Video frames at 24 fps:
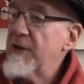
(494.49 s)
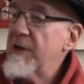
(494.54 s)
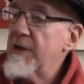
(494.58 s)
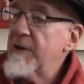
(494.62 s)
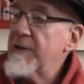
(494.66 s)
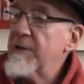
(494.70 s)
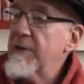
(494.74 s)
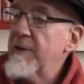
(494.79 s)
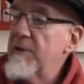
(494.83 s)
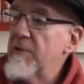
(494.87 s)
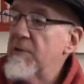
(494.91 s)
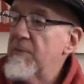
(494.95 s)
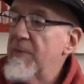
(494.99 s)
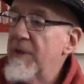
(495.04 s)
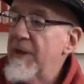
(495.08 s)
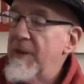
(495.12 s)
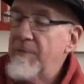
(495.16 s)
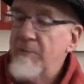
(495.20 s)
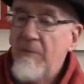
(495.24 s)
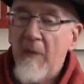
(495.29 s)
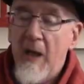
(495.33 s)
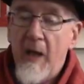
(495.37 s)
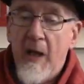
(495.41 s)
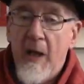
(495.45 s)
it too,
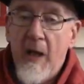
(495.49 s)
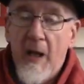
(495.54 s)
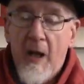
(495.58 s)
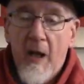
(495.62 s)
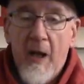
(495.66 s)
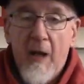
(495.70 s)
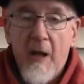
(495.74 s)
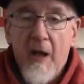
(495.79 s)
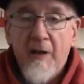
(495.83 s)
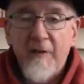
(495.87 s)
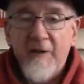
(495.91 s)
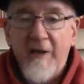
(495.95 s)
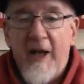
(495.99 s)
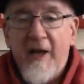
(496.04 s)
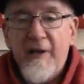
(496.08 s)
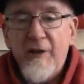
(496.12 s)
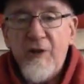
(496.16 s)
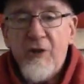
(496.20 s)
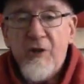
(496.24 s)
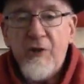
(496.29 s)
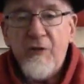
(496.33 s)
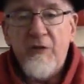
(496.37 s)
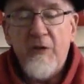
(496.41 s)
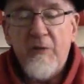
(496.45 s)
but a lot
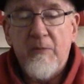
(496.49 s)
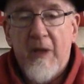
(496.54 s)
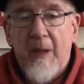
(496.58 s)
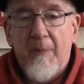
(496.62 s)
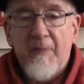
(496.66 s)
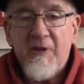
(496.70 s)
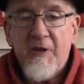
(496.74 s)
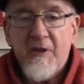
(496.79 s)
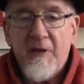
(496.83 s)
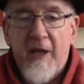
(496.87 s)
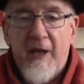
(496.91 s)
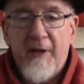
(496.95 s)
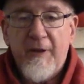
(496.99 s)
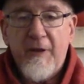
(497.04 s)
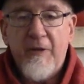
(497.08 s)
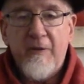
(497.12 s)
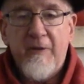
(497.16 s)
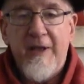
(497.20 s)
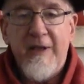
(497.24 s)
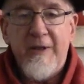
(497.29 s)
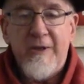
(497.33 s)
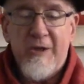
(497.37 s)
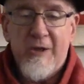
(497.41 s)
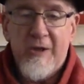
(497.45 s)
of shoot 'em ups, a lot of
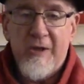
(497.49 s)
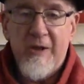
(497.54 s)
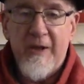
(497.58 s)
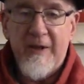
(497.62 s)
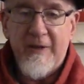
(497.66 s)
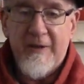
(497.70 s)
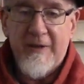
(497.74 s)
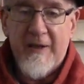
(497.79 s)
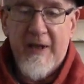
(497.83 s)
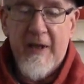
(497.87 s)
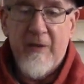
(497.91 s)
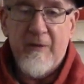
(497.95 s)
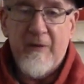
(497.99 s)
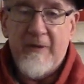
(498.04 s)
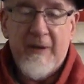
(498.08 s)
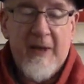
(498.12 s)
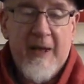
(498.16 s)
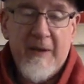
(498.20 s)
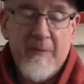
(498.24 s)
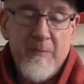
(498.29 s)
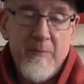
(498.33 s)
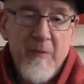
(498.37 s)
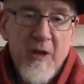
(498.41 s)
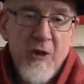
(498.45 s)
great shit in there. And
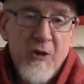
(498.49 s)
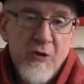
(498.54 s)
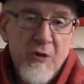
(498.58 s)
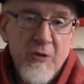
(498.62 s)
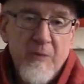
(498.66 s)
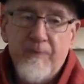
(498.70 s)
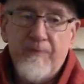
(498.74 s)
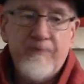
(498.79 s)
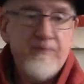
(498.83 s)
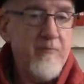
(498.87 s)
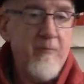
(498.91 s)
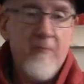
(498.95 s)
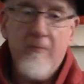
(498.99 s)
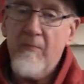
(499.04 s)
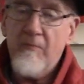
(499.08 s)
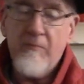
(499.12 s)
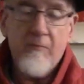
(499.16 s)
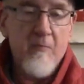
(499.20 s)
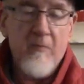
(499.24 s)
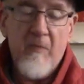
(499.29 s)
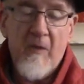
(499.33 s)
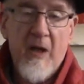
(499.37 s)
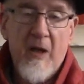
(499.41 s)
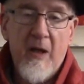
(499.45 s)
like Mitchum,
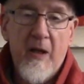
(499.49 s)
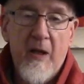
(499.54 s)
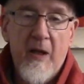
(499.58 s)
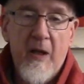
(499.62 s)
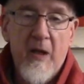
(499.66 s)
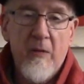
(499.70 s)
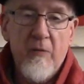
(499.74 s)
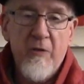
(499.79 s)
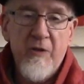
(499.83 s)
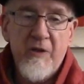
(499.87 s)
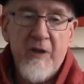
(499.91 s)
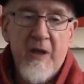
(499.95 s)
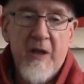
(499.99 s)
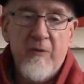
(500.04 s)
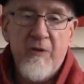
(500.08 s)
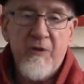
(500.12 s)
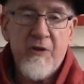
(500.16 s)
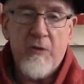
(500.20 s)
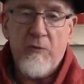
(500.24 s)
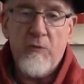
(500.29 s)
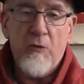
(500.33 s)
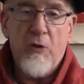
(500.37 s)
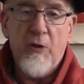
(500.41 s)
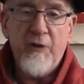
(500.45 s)
it was it
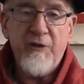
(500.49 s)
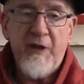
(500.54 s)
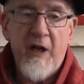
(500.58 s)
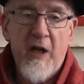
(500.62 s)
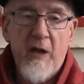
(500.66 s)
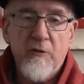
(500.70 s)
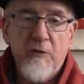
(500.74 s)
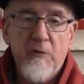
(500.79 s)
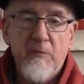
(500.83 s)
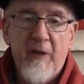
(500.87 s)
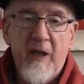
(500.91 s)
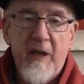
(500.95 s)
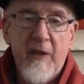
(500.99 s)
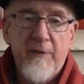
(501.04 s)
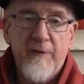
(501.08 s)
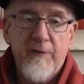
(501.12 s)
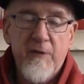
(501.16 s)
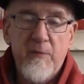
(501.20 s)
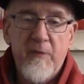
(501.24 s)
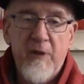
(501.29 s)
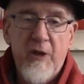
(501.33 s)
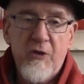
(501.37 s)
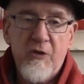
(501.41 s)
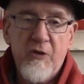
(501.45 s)
was a role tailor made
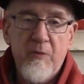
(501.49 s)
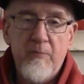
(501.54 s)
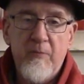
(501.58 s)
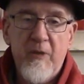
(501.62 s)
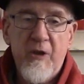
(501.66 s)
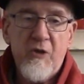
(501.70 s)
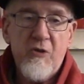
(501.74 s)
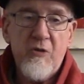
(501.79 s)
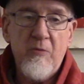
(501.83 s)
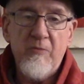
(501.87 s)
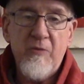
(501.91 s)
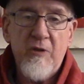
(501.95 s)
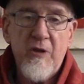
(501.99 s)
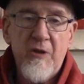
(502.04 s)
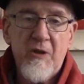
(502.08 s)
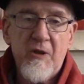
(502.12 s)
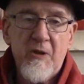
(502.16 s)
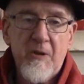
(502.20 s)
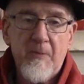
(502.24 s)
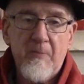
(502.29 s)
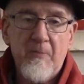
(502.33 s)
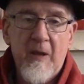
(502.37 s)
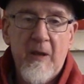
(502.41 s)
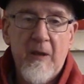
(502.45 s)
for Mitchum. Mitchum
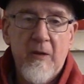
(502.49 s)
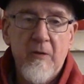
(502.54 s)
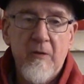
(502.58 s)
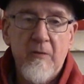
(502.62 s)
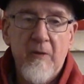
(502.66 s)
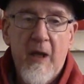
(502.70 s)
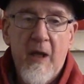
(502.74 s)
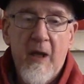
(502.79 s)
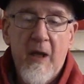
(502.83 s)
just you know